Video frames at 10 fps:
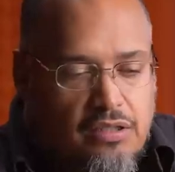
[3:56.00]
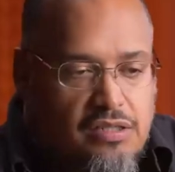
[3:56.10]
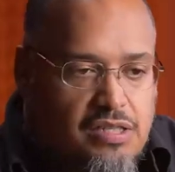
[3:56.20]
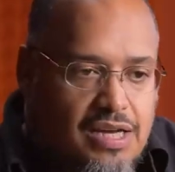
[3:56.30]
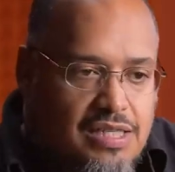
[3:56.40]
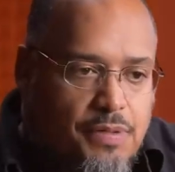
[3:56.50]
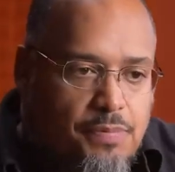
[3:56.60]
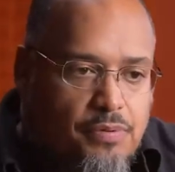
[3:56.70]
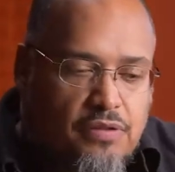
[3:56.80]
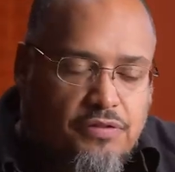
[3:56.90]
These are the kinds of
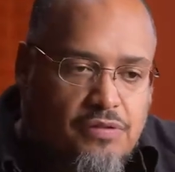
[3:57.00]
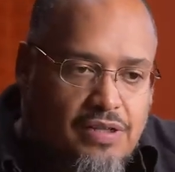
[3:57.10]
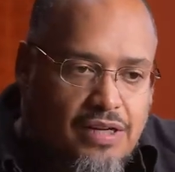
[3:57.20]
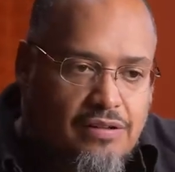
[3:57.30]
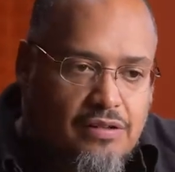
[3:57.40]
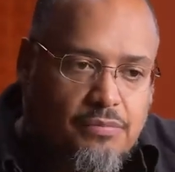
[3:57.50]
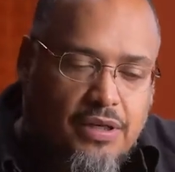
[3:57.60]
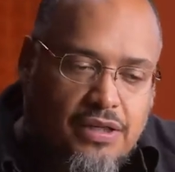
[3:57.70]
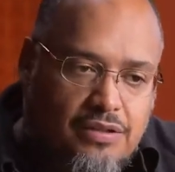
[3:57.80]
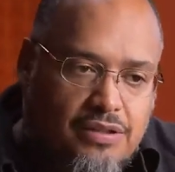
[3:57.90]
people, if you tell them,
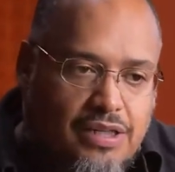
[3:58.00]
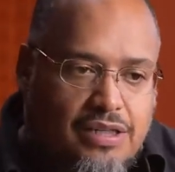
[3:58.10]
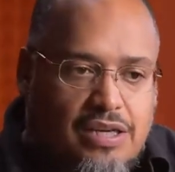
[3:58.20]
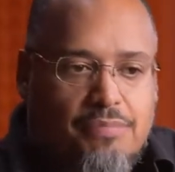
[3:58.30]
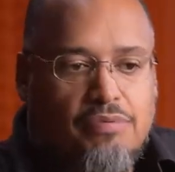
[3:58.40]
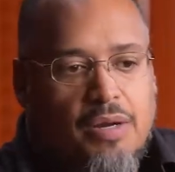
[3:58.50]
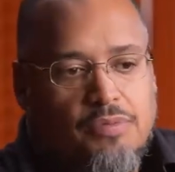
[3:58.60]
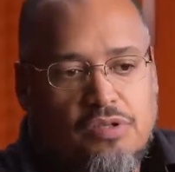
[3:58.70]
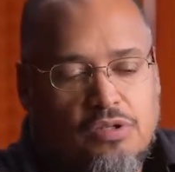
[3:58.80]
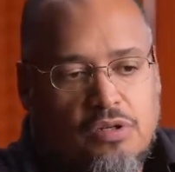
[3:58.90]
hey, look, I can't
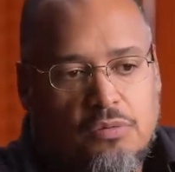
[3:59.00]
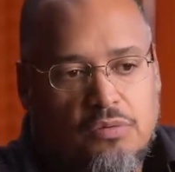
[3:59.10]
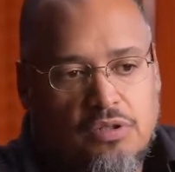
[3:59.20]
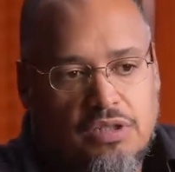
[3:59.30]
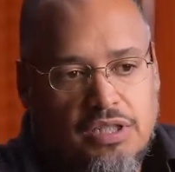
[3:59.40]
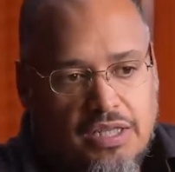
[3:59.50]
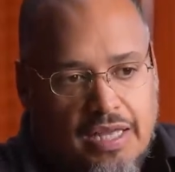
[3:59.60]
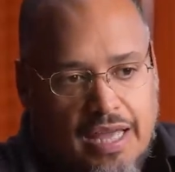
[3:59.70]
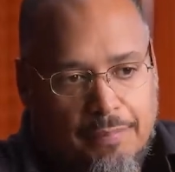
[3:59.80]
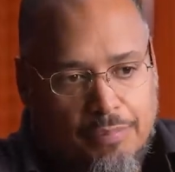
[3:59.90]
promise it's going to work
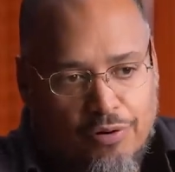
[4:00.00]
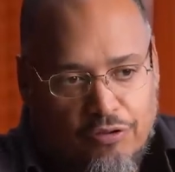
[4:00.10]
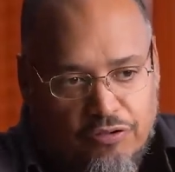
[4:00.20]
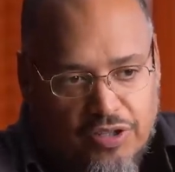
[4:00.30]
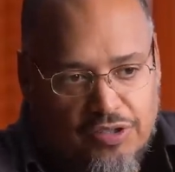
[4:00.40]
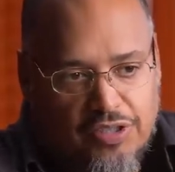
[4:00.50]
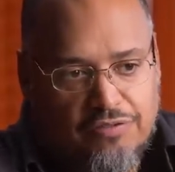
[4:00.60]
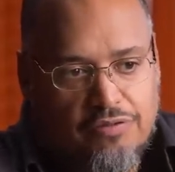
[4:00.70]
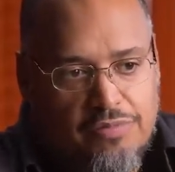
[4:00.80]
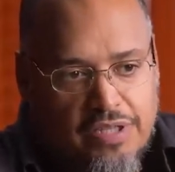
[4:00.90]
perfectly
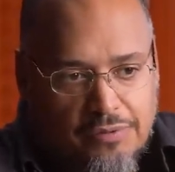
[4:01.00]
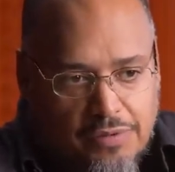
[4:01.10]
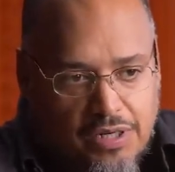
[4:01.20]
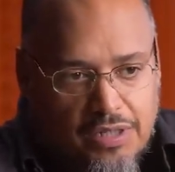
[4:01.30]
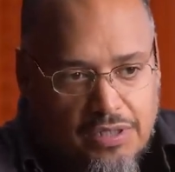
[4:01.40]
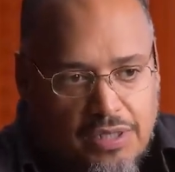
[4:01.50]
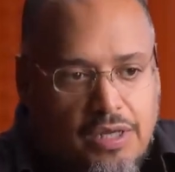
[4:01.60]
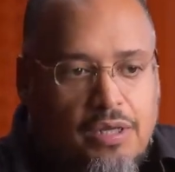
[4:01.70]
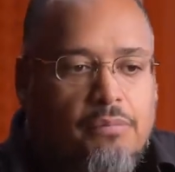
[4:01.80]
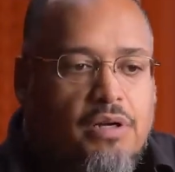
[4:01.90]
from day one,
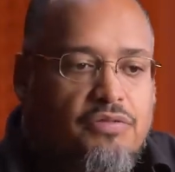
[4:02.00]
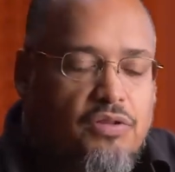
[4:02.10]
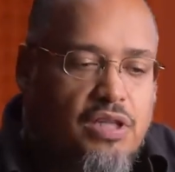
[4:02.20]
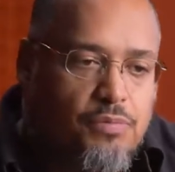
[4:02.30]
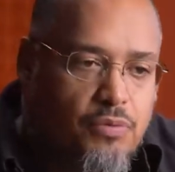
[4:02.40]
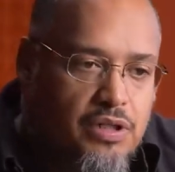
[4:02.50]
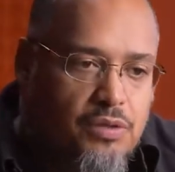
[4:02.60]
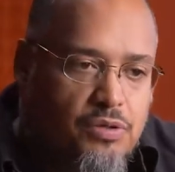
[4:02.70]
but if you keep working